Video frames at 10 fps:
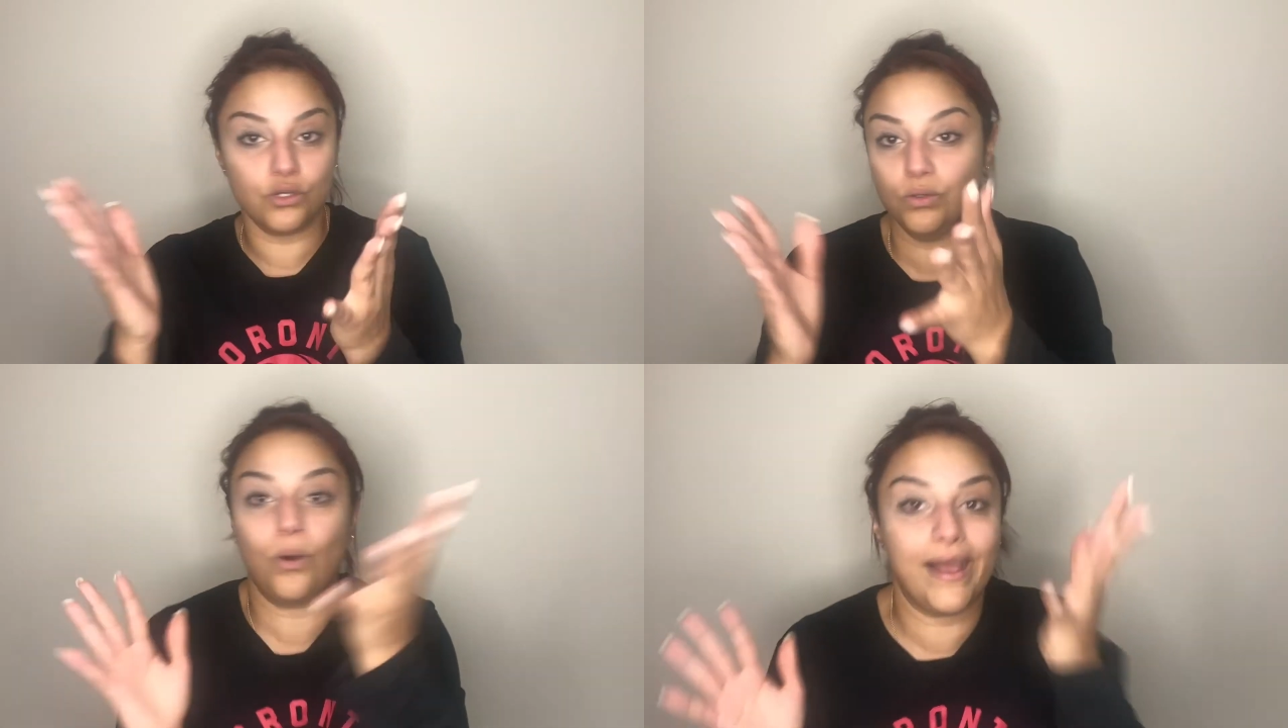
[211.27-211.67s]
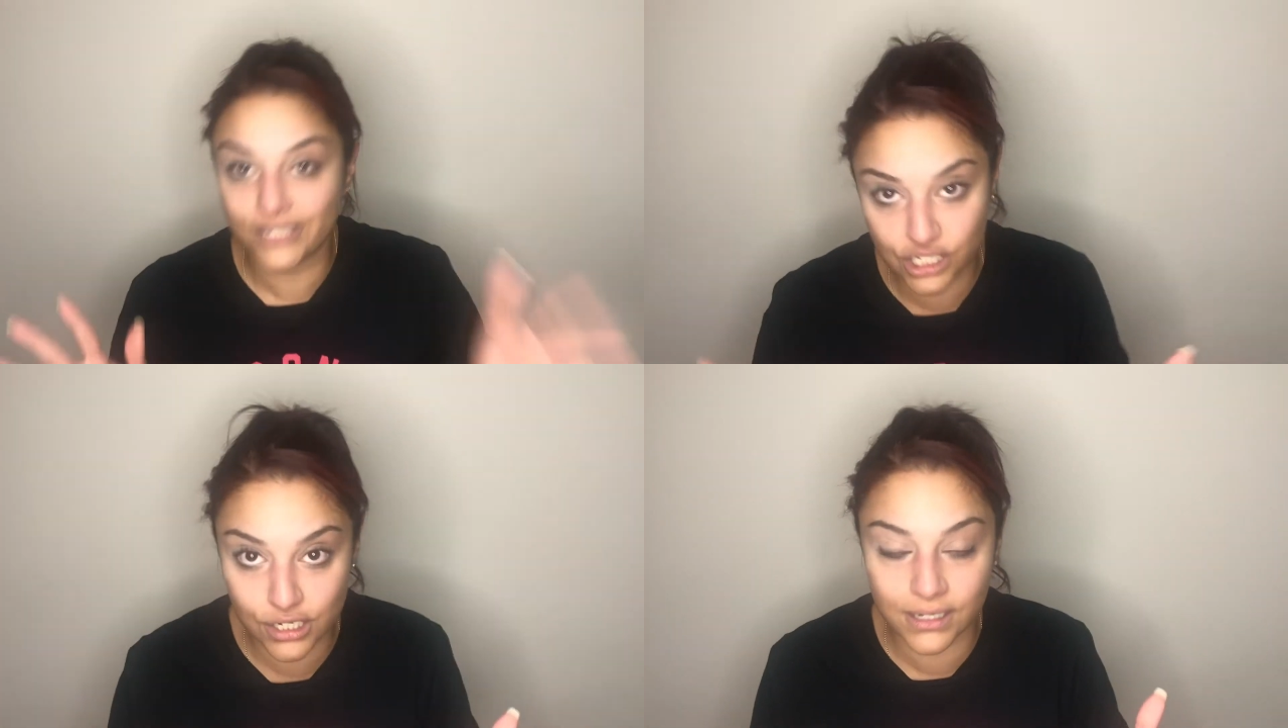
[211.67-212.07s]
new
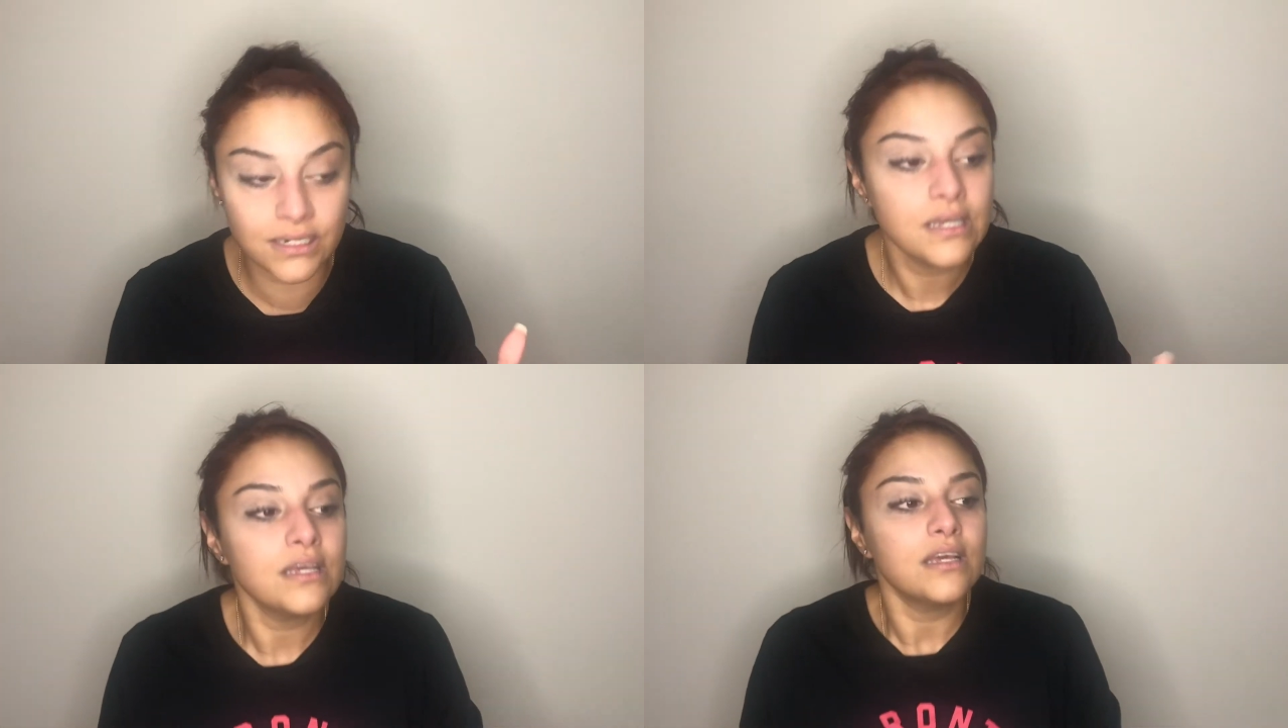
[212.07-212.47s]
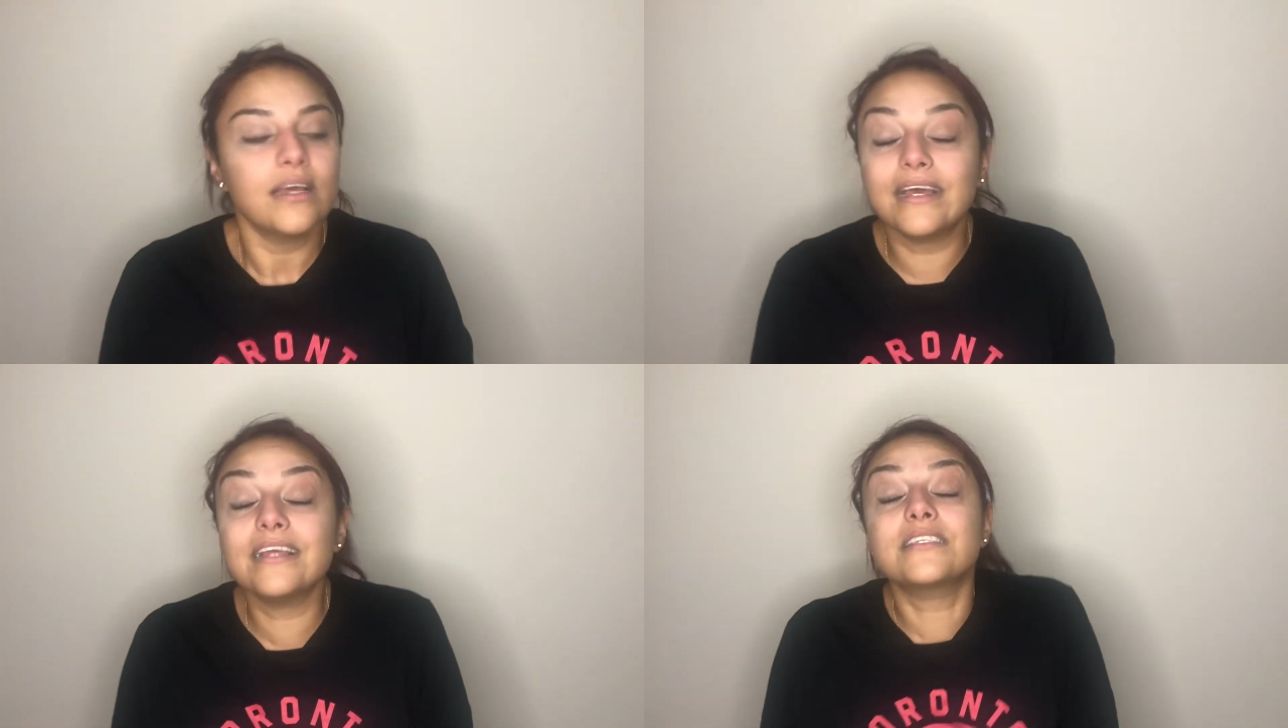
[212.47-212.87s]
question,
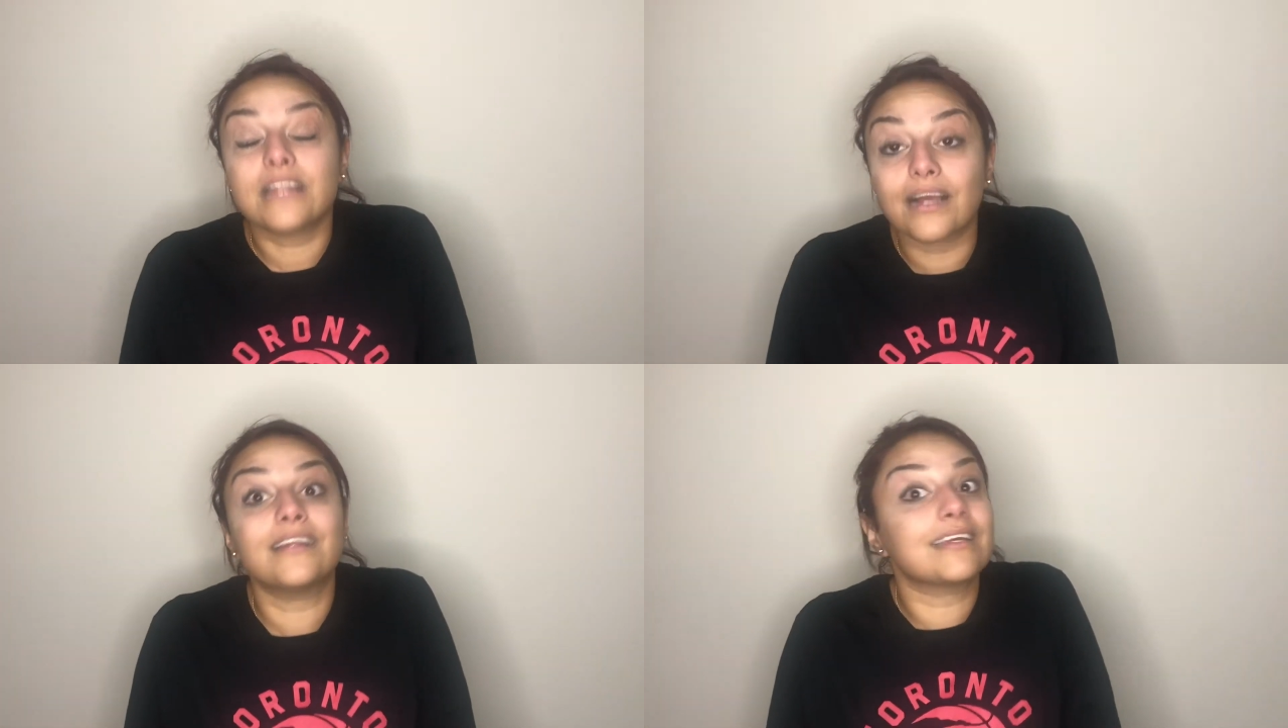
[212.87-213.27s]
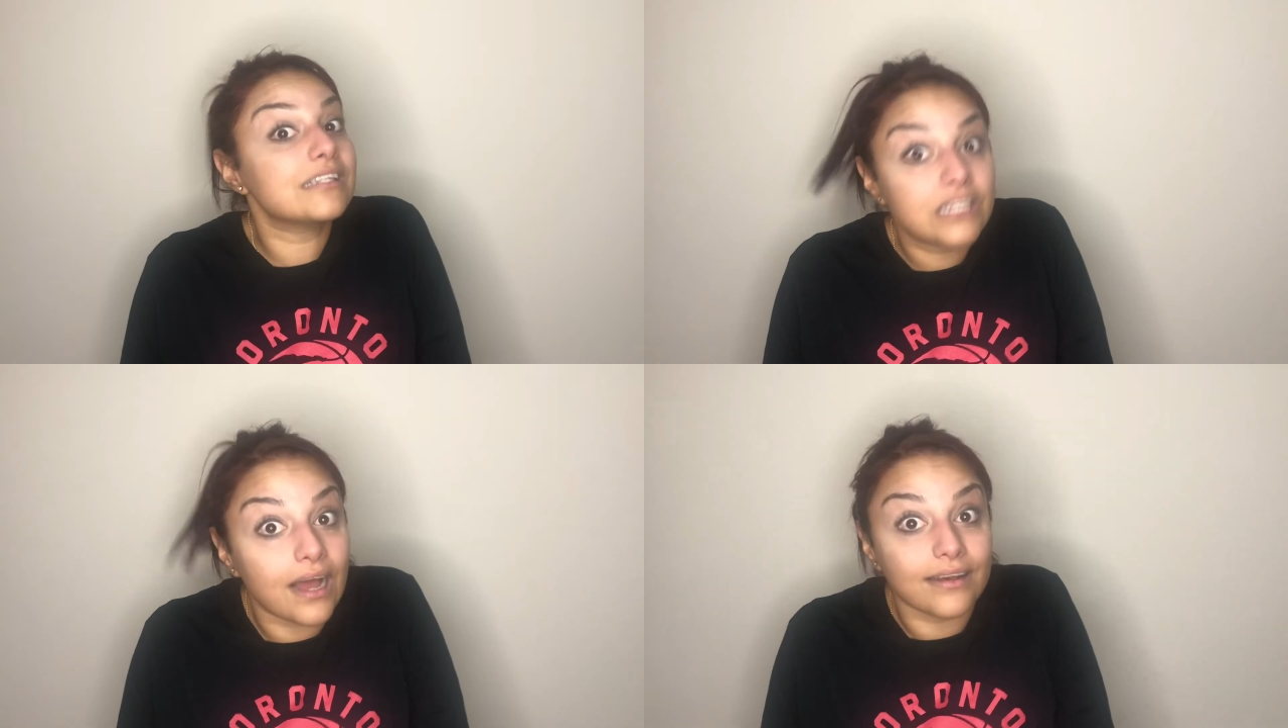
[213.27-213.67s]
it's not gonna
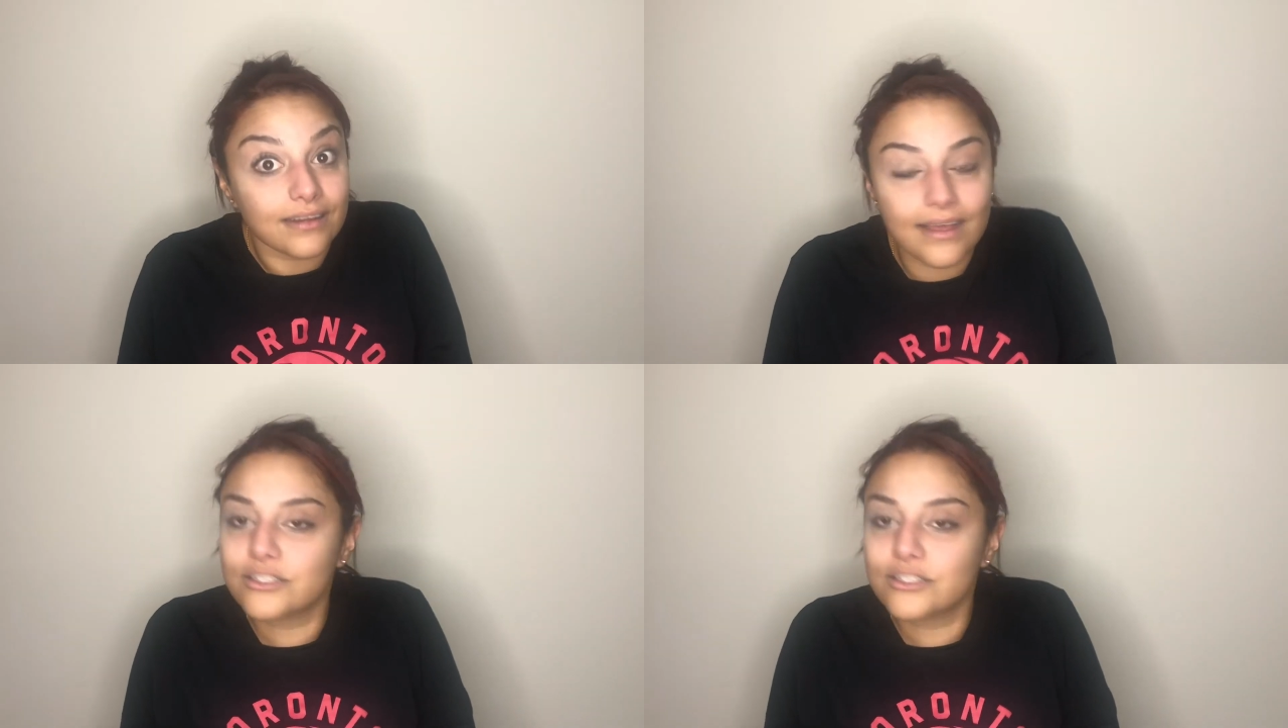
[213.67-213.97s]
get done.